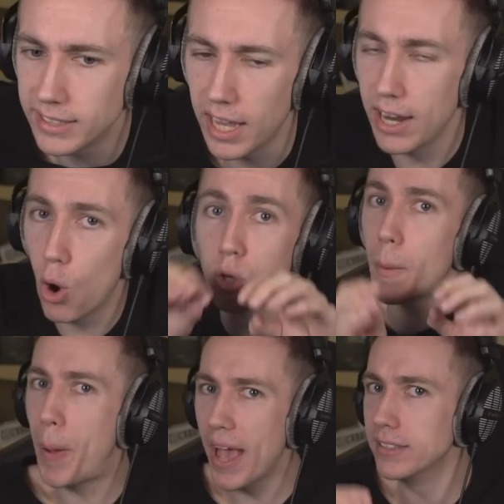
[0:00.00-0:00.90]
It all
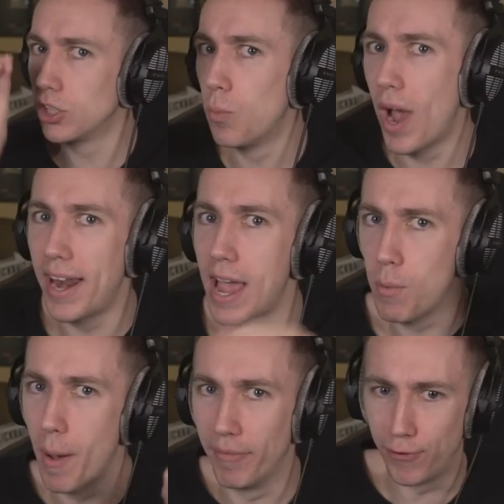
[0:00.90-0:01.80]
depends on where they
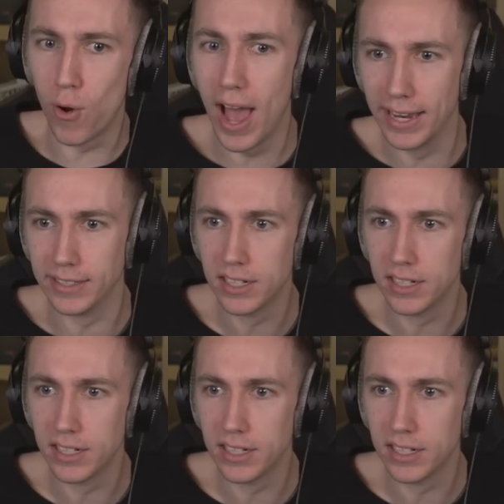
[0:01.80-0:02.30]
were beforehand.